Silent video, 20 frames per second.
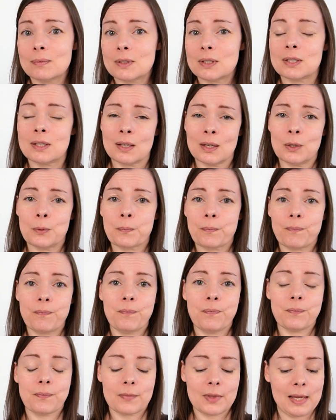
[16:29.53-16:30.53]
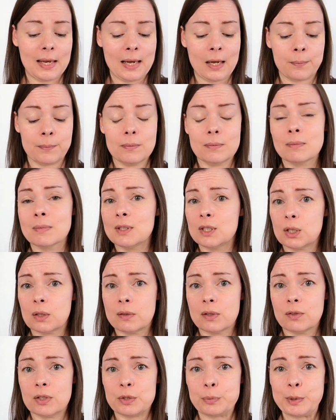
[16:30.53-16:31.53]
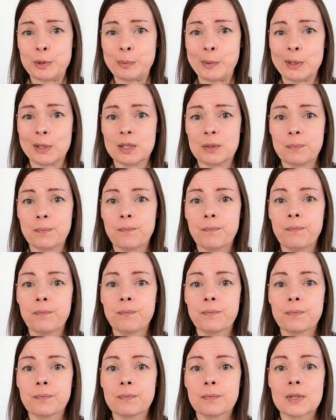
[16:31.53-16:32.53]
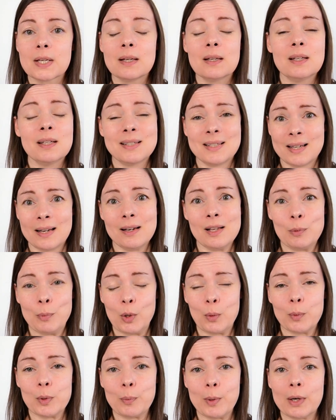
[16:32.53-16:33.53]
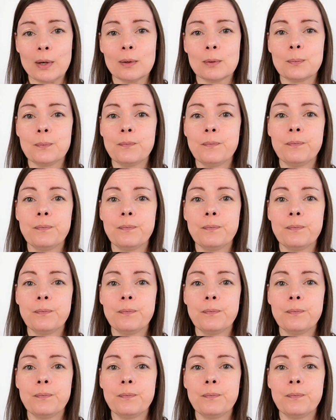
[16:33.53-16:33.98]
So yeah, sorry Christmas mugs, you're staying at the bottom of the pile.